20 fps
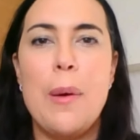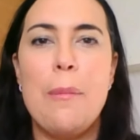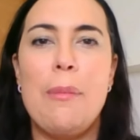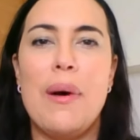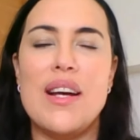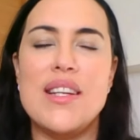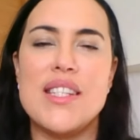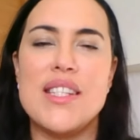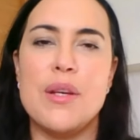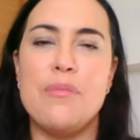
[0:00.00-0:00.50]

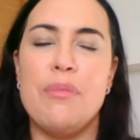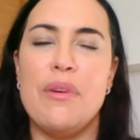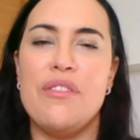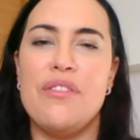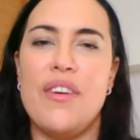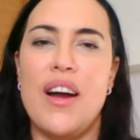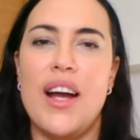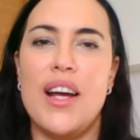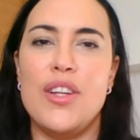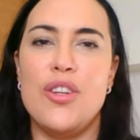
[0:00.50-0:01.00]
By
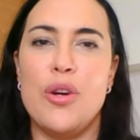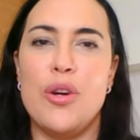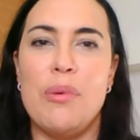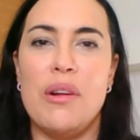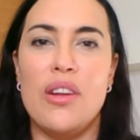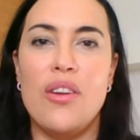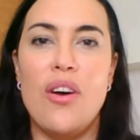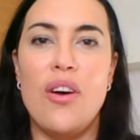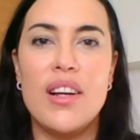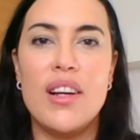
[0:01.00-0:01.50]
simplifying your
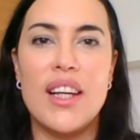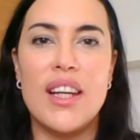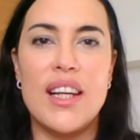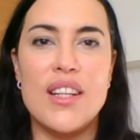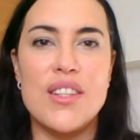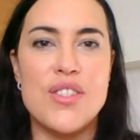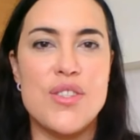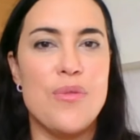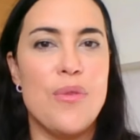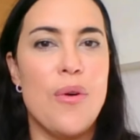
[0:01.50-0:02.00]

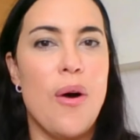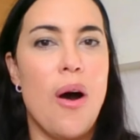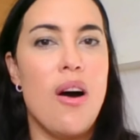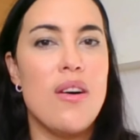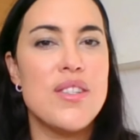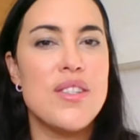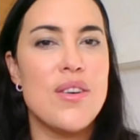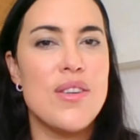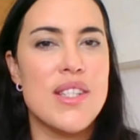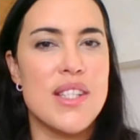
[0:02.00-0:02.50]
belongings, you
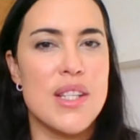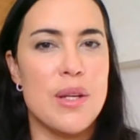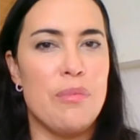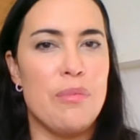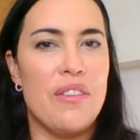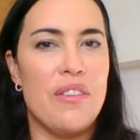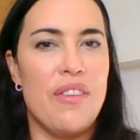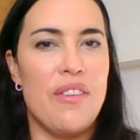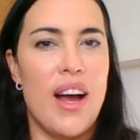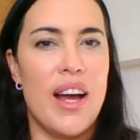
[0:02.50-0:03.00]
also
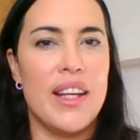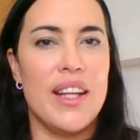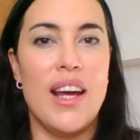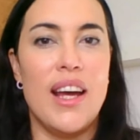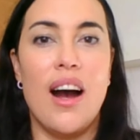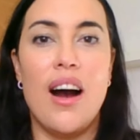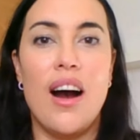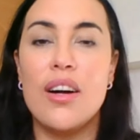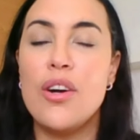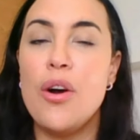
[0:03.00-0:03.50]
simplify
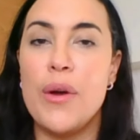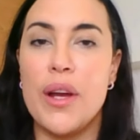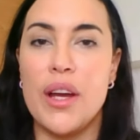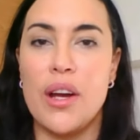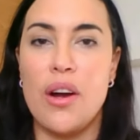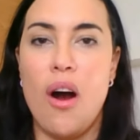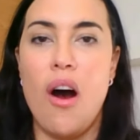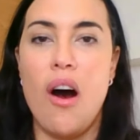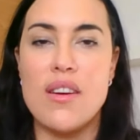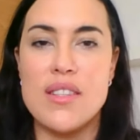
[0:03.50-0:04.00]
the
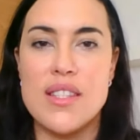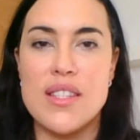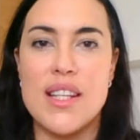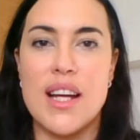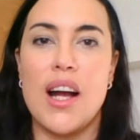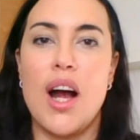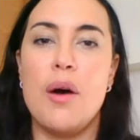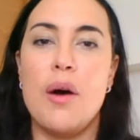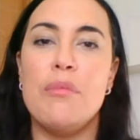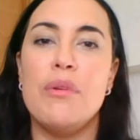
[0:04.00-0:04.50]
ongoing costs
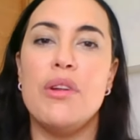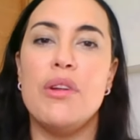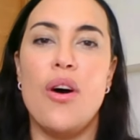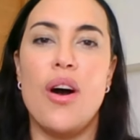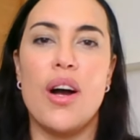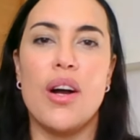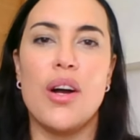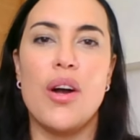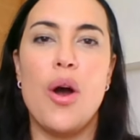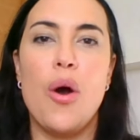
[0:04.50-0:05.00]
that come
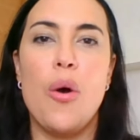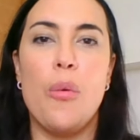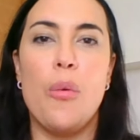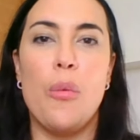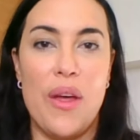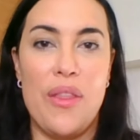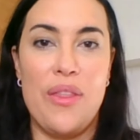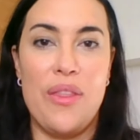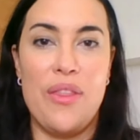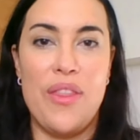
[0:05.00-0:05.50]
along
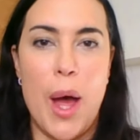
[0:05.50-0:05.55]
with